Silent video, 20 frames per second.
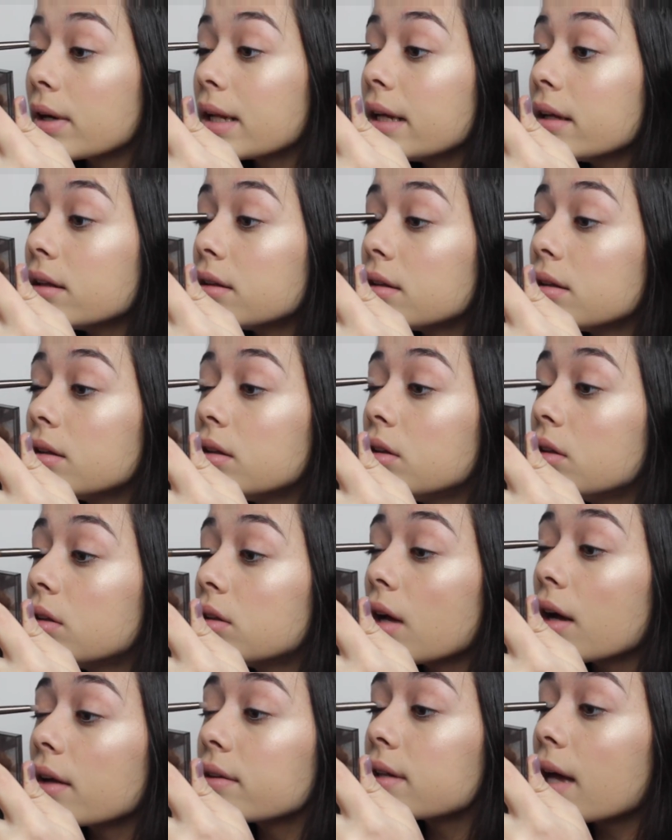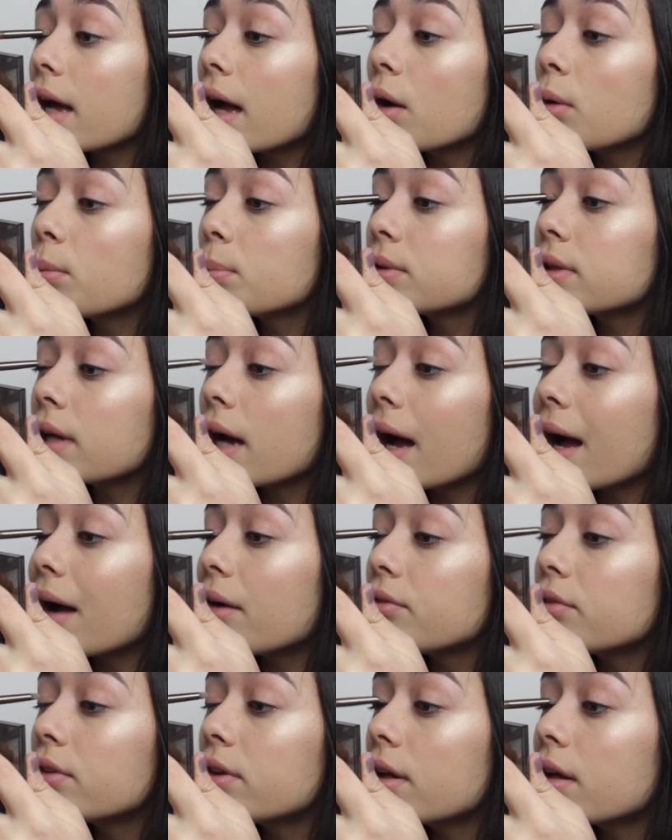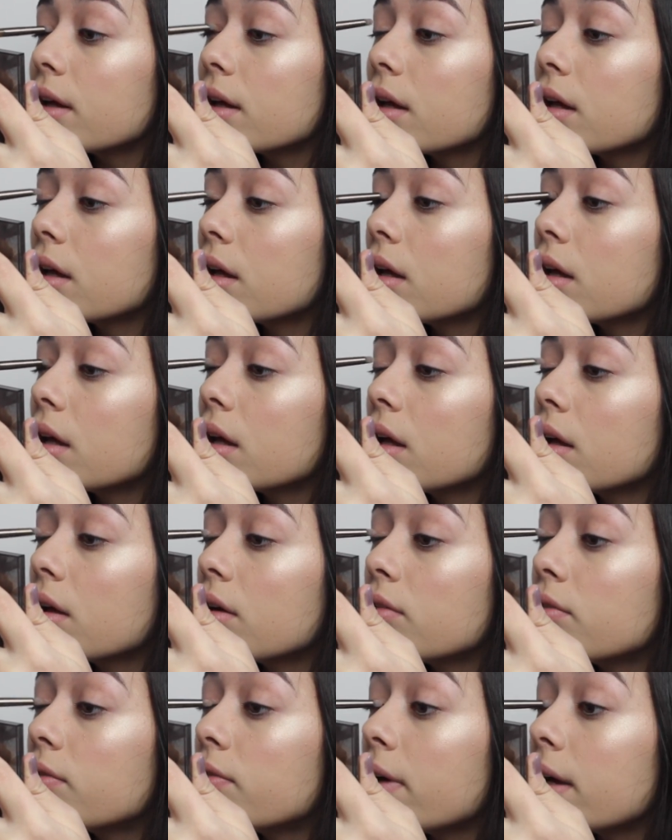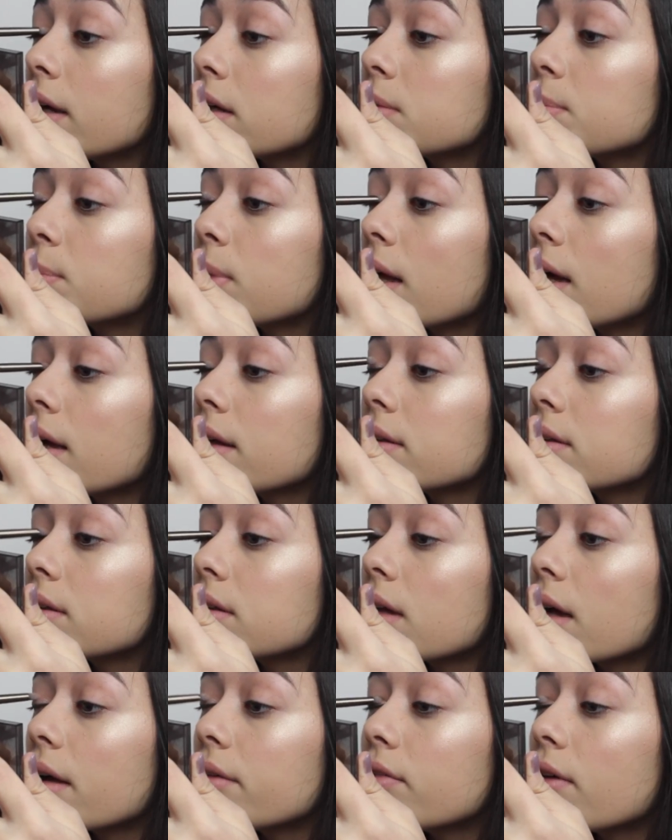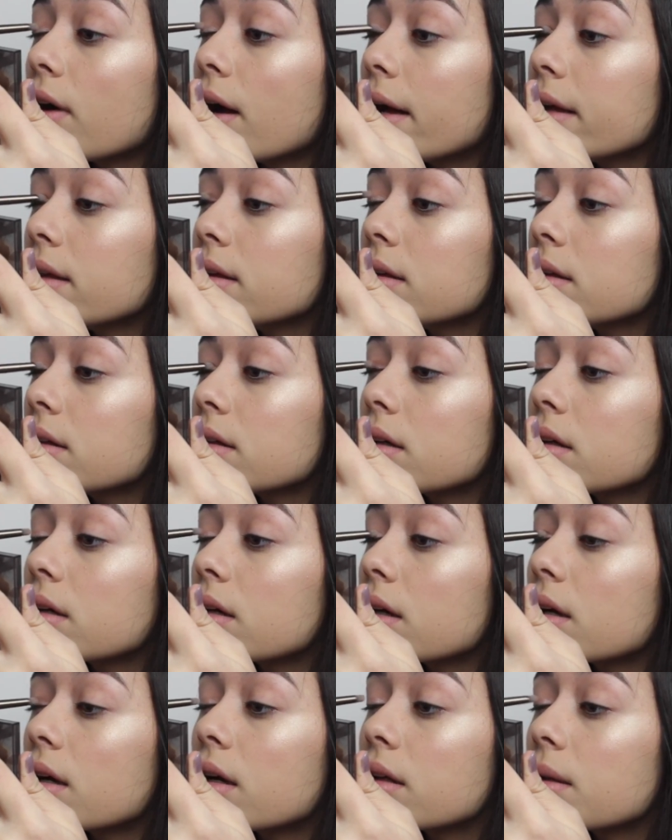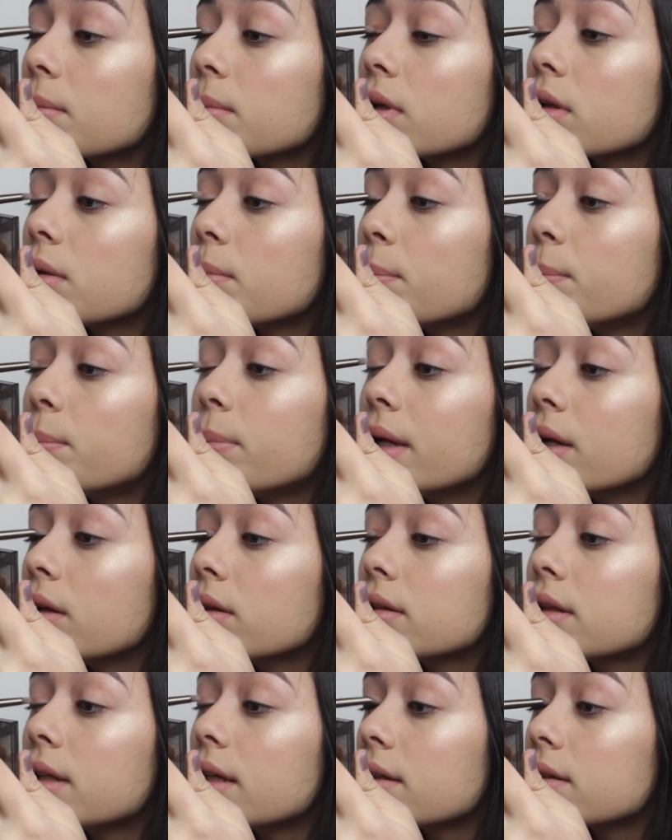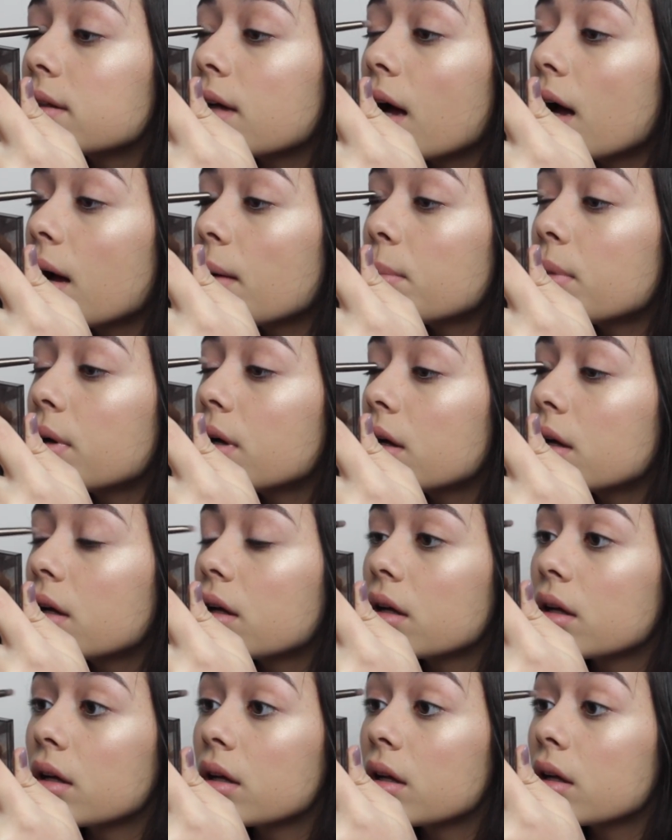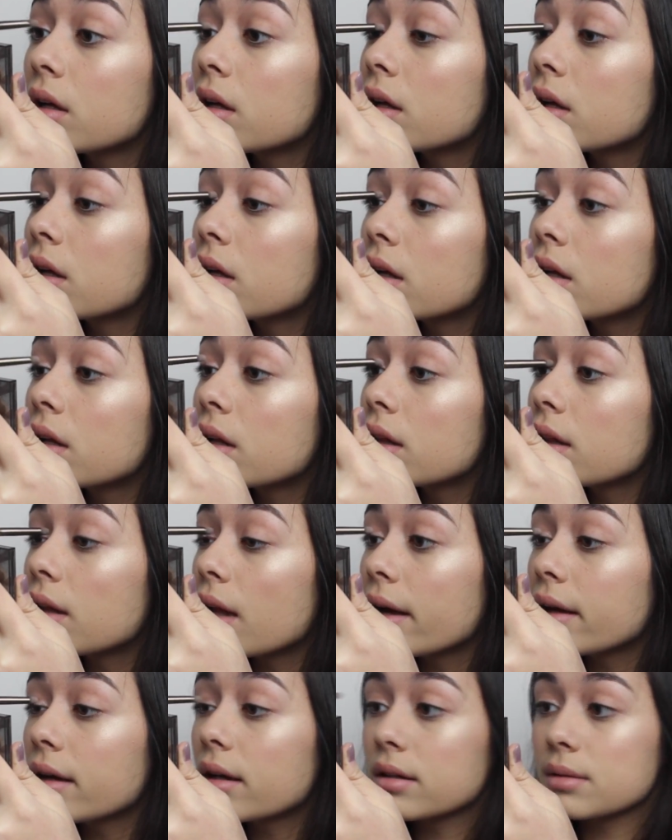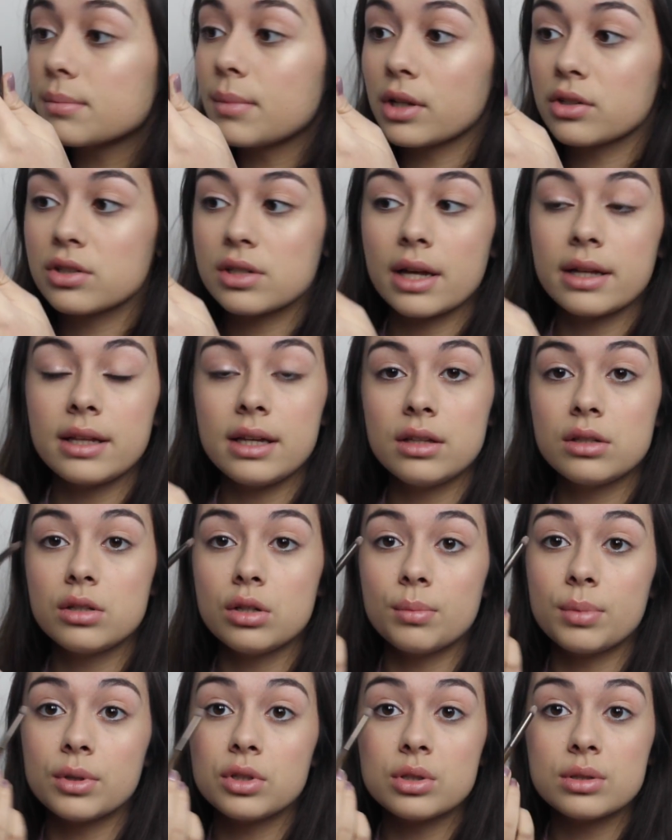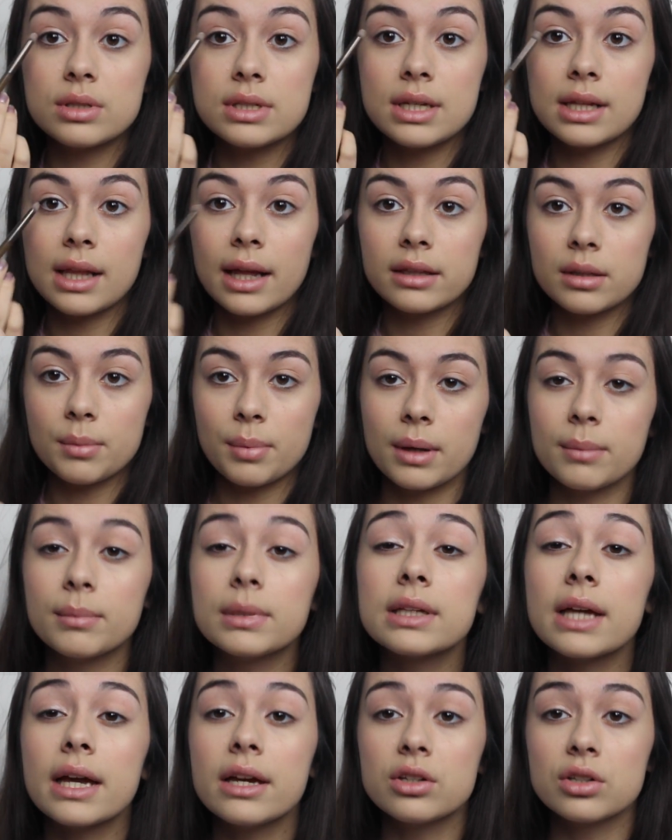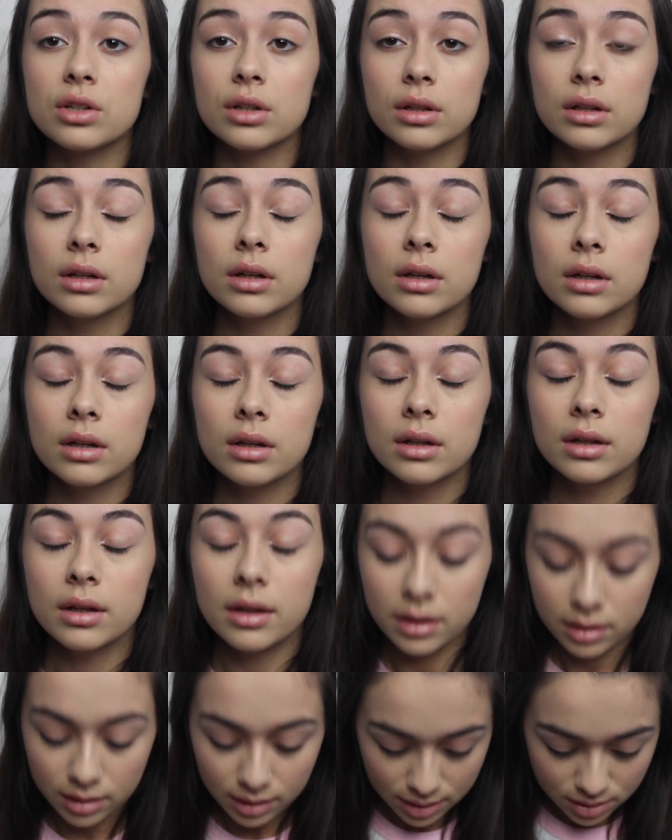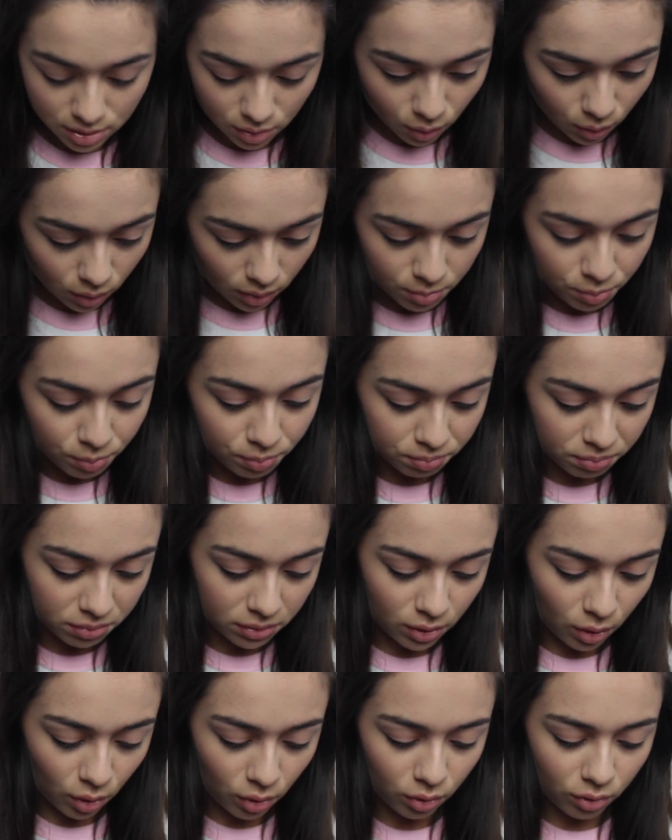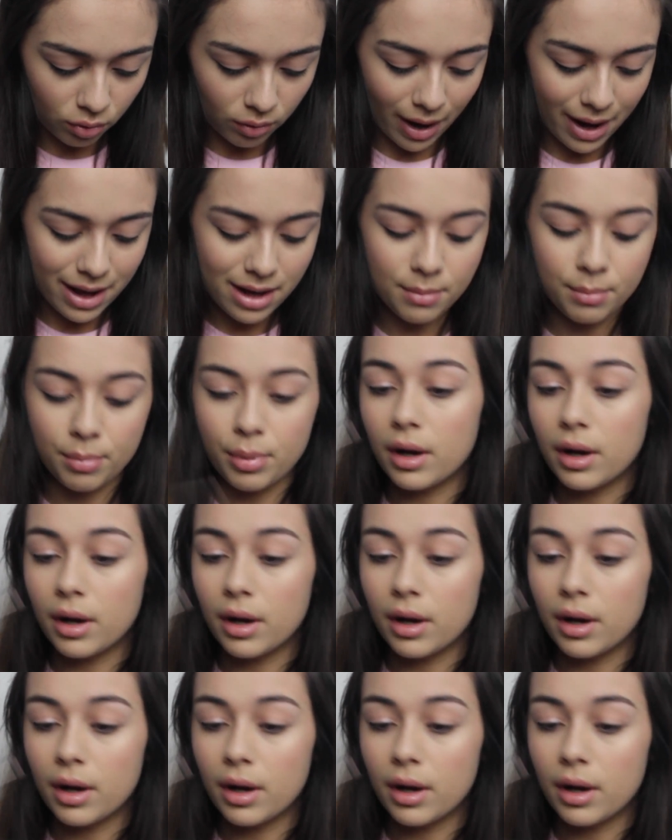really does help to have the Fix Plus, I find. And I'm going to build this up, like as much as I need to. But you see like the pigmentation is not great,